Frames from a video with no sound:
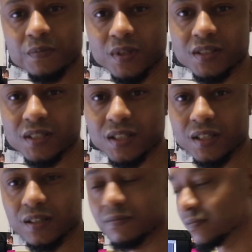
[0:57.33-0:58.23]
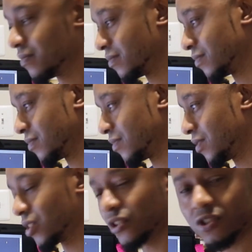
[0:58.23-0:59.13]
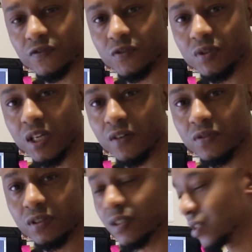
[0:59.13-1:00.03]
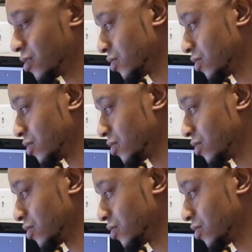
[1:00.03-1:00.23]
but um, these are just a few that I've looked at.